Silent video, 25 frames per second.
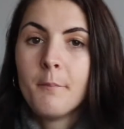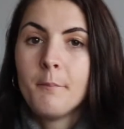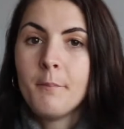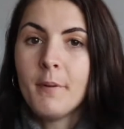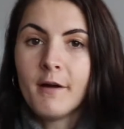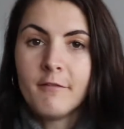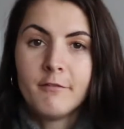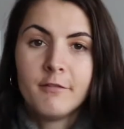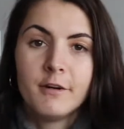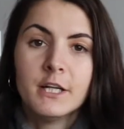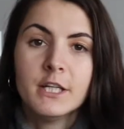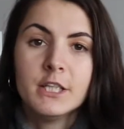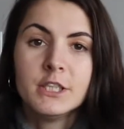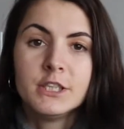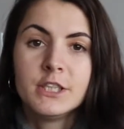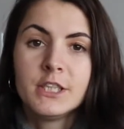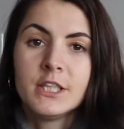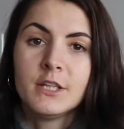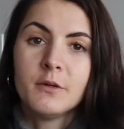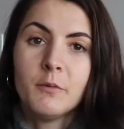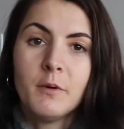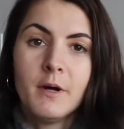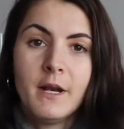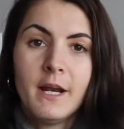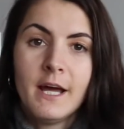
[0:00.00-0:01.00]

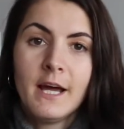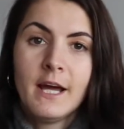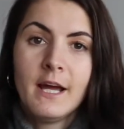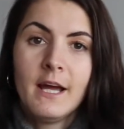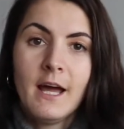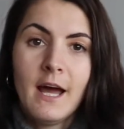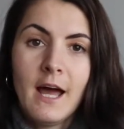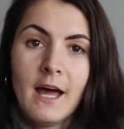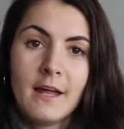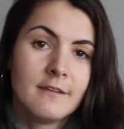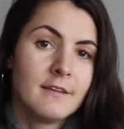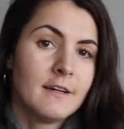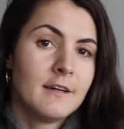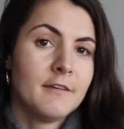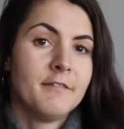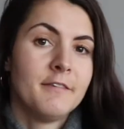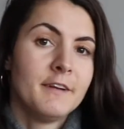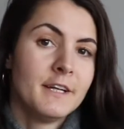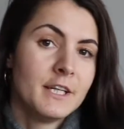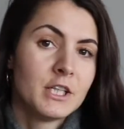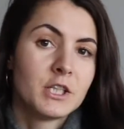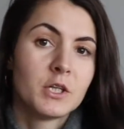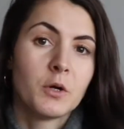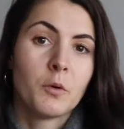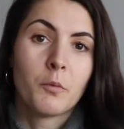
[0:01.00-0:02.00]
beverage as I
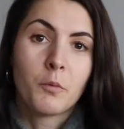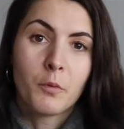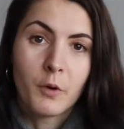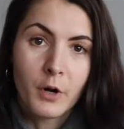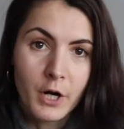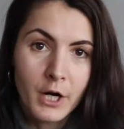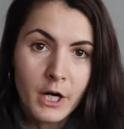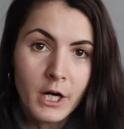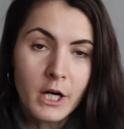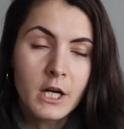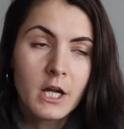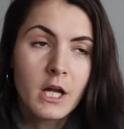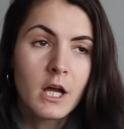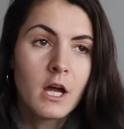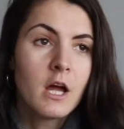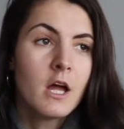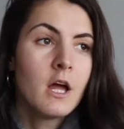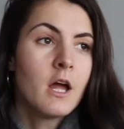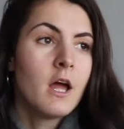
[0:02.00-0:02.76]
finish work.